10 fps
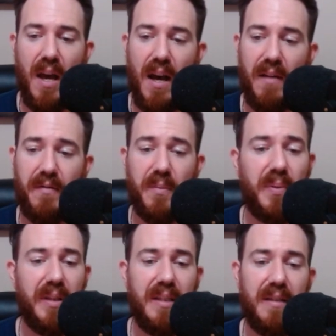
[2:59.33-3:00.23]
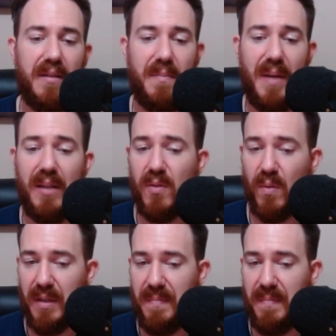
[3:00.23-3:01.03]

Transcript: I've completed the main story,